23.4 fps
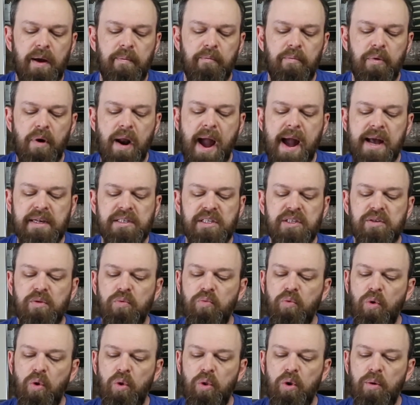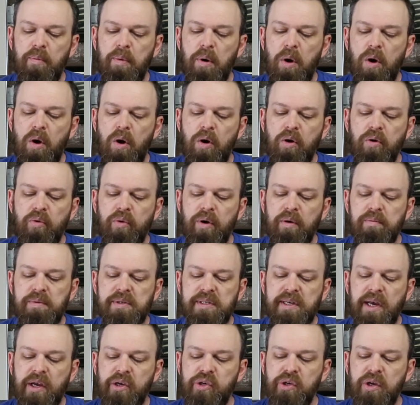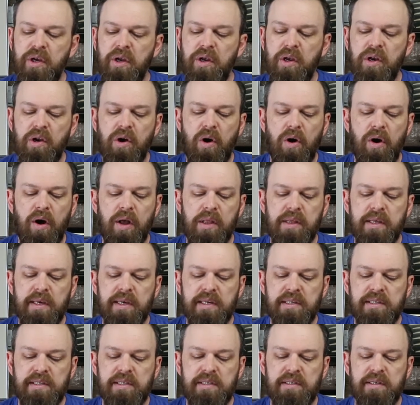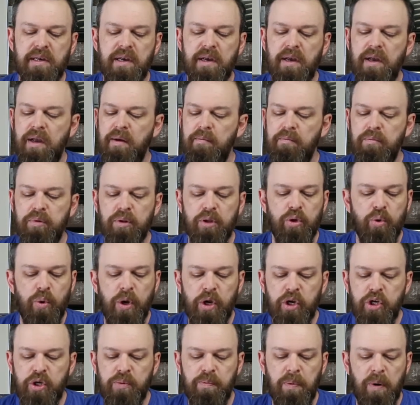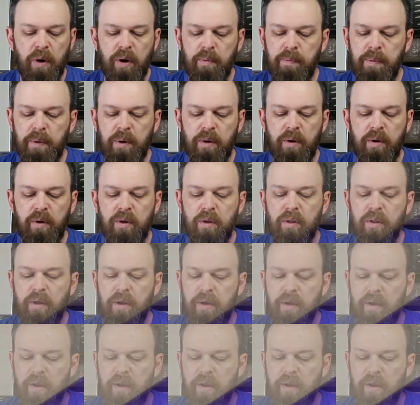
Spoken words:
brass rollerball grip section on this bluish purple,